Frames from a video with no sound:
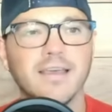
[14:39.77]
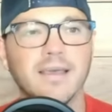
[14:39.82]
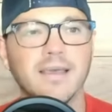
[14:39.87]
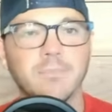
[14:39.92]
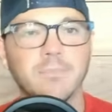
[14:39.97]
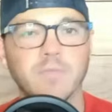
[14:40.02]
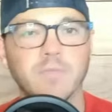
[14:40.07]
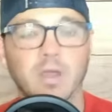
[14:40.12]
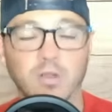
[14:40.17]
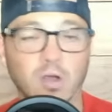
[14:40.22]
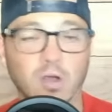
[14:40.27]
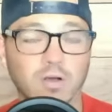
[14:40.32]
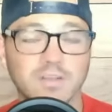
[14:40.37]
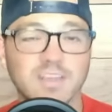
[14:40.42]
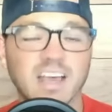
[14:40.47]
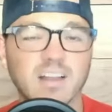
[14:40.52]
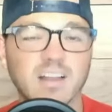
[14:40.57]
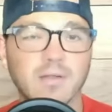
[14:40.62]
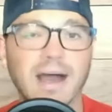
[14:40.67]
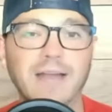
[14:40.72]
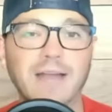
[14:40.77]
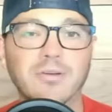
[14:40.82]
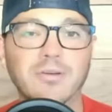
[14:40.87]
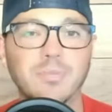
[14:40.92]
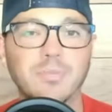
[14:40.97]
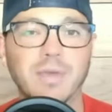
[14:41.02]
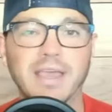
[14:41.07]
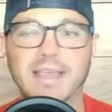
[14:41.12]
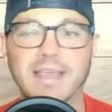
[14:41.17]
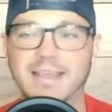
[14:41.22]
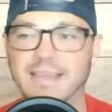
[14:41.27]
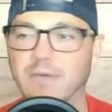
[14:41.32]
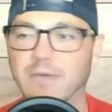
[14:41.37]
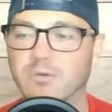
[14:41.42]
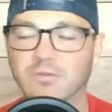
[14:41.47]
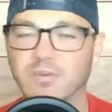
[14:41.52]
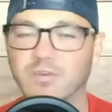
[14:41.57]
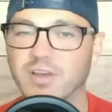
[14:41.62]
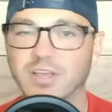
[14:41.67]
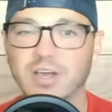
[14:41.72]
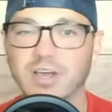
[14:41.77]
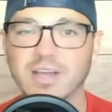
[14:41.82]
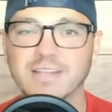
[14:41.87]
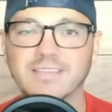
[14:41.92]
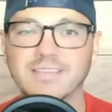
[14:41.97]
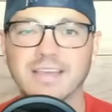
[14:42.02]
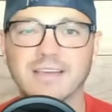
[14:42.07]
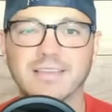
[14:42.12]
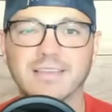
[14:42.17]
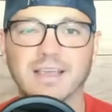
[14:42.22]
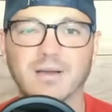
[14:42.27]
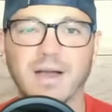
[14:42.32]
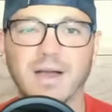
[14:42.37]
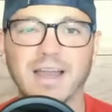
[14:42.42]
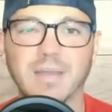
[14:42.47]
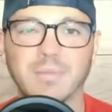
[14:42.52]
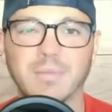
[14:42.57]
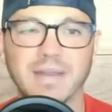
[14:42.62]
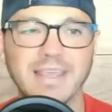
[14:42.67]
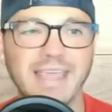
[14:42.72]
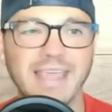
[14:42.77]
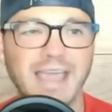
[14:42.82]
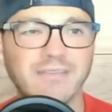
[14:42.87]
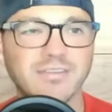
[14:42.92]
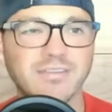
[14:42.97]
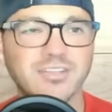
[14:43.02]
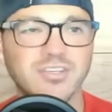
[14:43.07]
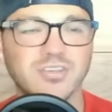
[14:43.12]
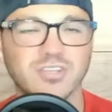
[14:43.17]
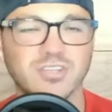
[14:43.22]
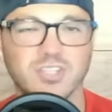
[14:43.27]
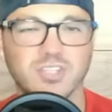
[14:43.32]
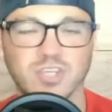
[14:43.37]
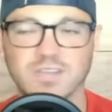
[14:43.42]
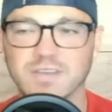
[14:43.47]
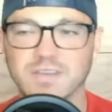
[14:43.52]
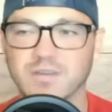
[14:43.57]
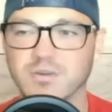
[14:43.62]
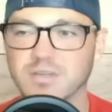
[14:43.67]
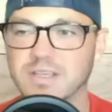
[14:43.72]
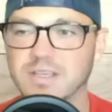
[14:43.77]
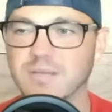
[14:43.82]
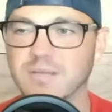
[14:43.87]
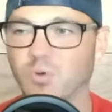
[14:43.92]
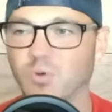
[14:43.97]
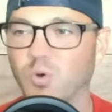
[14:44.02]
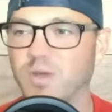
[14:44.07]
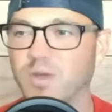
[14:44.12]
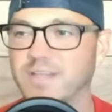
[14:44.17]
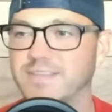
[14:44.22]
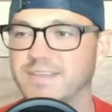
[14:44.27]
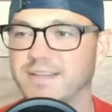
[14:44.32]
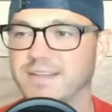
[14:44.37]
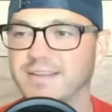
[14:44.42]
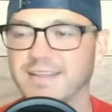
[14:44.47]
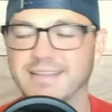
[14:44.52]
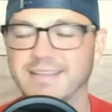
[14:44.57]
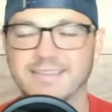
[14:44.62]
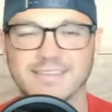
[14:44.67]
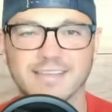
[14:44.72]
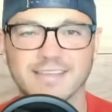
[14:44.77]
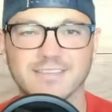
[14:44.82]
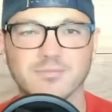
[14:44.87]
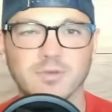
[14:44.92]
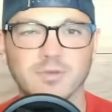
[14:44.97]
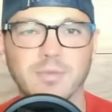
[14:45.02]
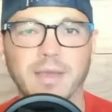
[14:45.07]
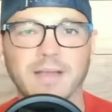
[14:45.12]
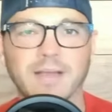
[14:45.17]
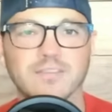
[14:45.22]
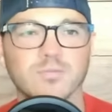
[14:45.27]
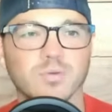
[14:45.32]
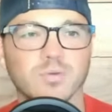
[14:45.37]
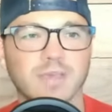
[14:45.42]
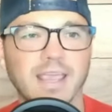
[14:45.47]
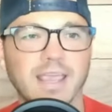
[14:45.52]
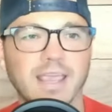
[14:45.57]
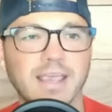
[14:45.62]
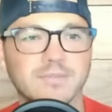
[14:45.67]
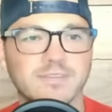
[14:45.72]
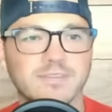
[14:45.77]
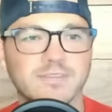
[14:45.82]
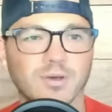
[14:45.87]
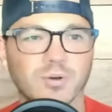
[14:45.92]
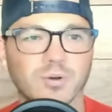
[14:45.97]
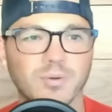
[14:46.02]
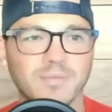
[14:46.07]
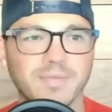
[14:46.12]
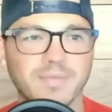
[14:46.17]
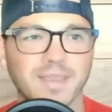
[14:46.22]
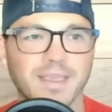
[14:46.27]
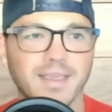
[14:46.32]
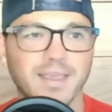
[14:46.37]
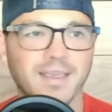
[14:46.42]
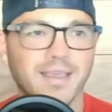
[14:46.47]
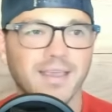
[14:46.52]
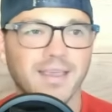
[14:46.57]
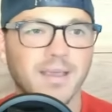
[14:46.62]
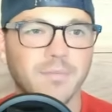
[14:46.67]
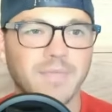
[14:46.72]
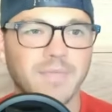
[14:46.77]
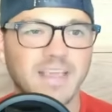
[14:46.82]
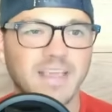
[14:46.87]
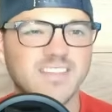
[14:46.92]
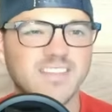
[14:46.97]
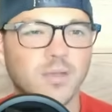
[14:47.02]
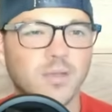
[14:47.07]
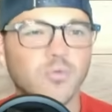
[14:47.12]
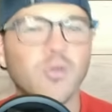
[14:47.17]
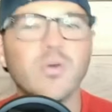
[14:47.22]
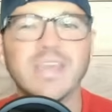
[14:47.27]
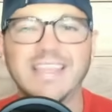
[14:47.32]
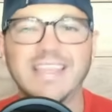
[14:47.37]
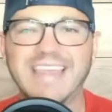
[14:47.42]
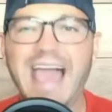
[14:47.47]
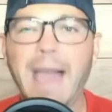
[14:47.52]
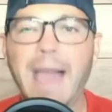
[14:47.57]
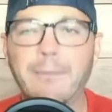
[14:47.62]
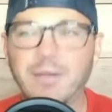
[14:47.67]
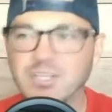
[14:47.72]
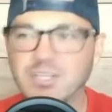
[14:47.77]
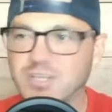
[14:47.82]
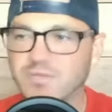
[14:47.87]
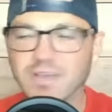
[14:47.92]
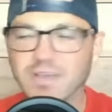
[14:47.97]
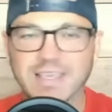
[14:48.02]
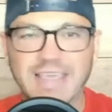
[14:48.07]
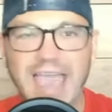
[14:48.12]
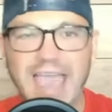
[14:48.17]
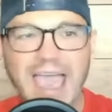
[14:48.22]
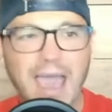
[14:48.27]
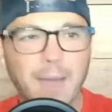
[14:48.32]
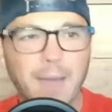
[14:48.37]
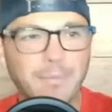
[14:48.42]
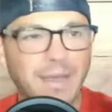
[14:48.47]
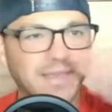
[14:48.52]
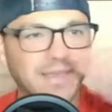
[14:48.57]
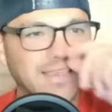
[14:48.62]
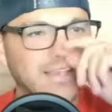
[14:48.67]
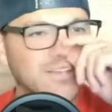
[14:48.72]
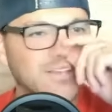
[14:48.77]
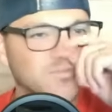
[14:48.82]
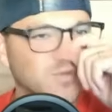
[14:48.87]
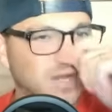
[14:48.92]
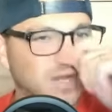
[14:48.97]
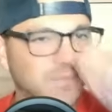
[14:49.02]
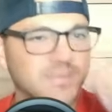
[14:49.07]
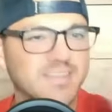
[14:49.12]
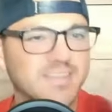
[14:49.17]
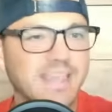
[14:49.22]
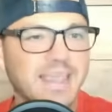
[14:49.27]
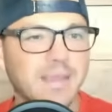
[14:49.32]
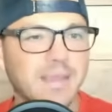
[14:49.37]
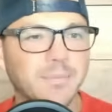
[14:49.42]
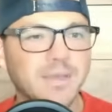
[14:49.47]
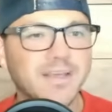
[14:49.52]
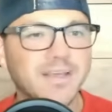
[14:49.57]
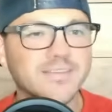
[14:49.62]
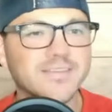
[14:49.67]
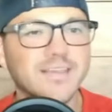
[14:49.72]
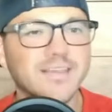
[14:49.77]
alongside a lottery pick, and they weren't very good at South Carolina, but he averaged just under 10 points and 6 rebounds per game. So is there really that much of a gap, I think is what I'm saying, because,